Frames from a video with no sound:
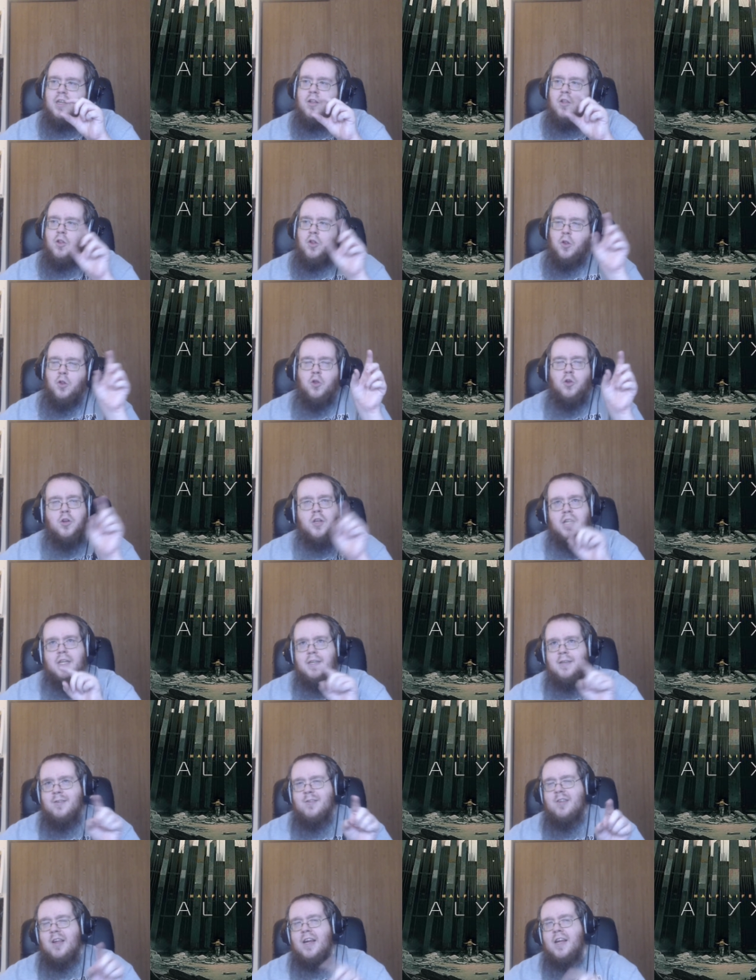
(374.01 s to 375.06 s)
look
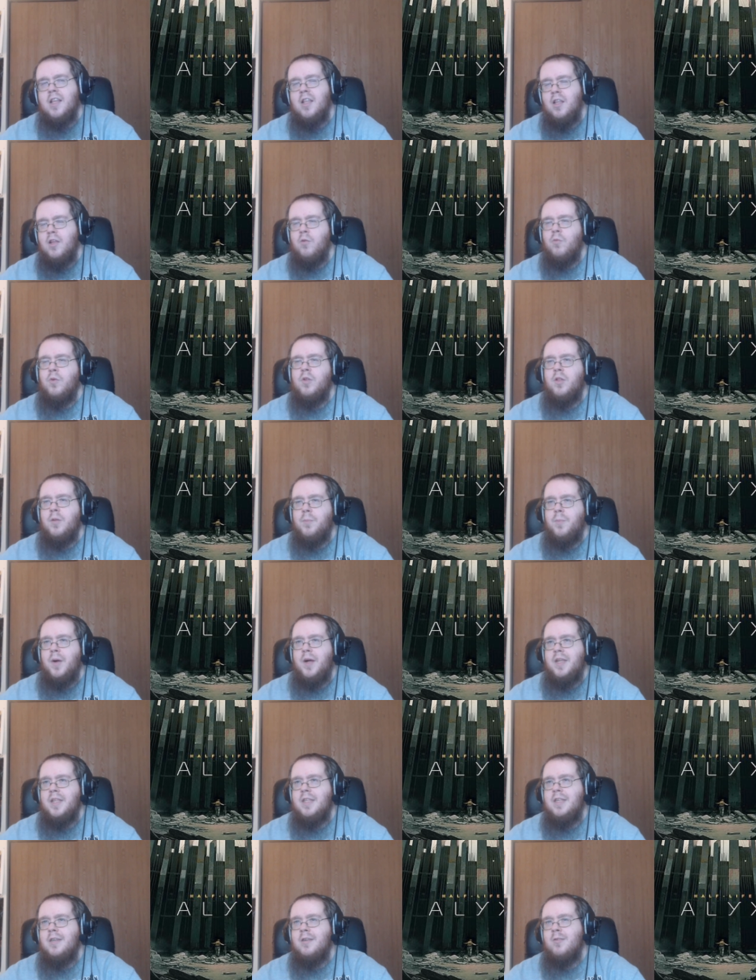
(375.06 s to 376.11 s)
exactly what the
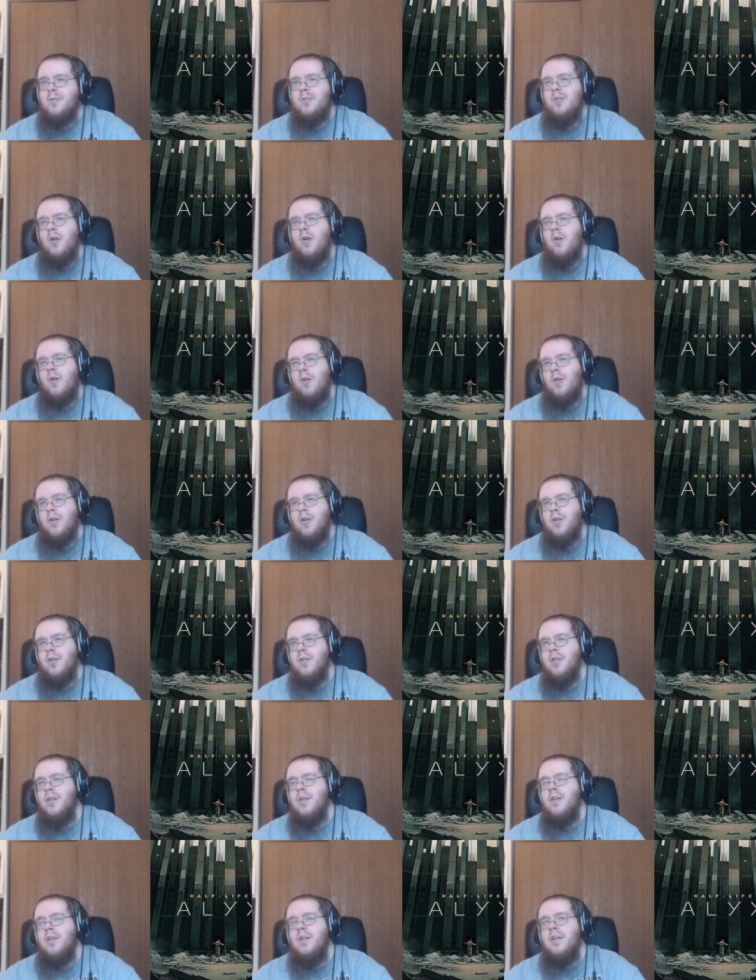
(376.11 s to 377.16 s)
bindings are
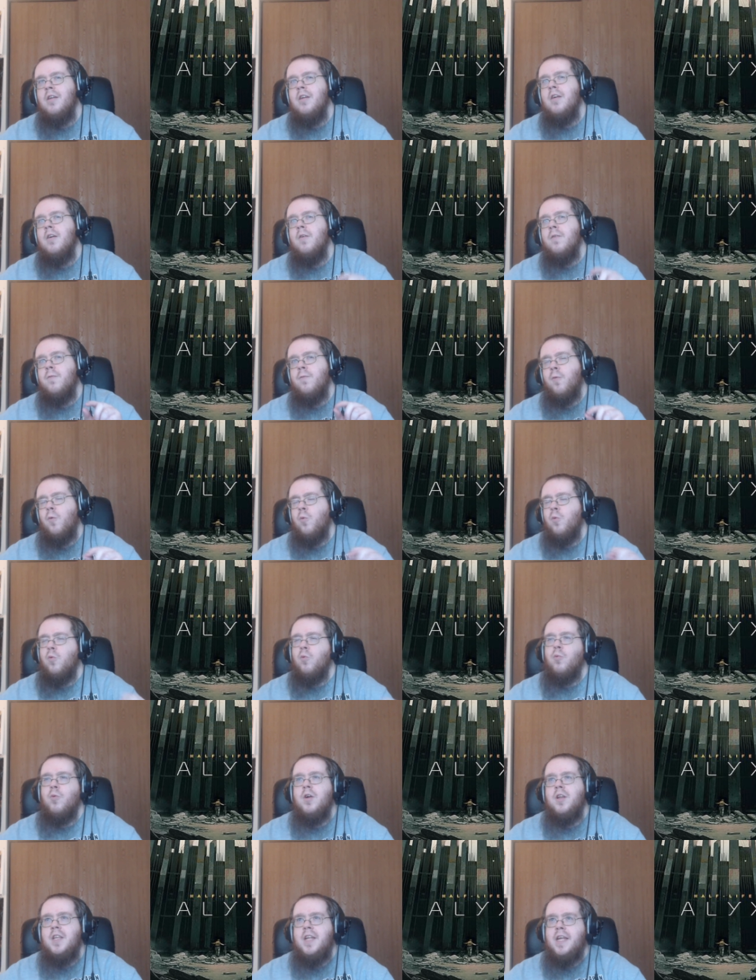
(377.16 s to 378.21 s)
for
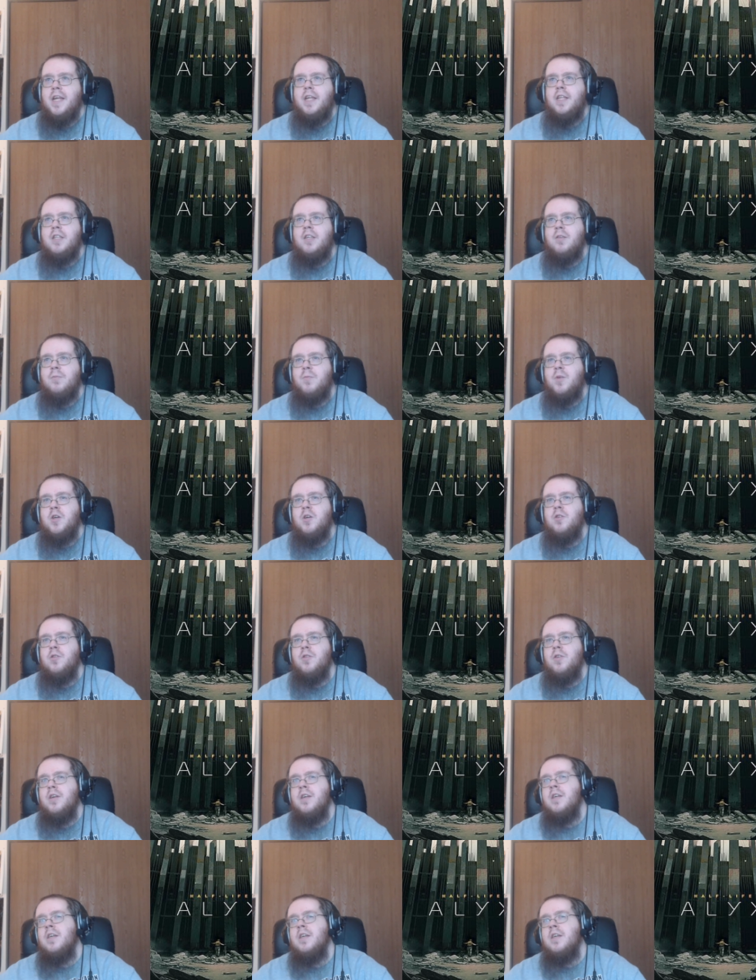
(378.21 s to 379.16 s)
one-handed mode,